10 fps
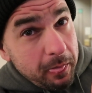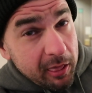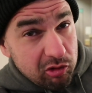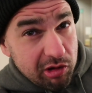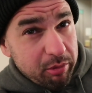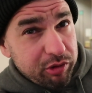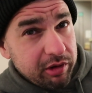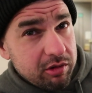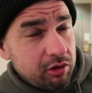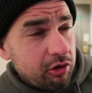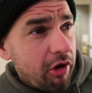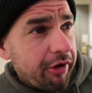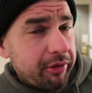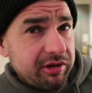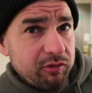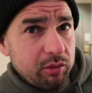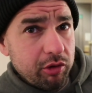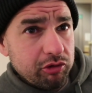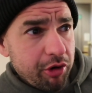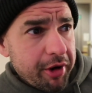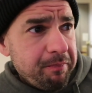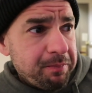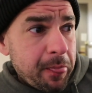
There's a couple of things in Hokkaido I definitely want to try.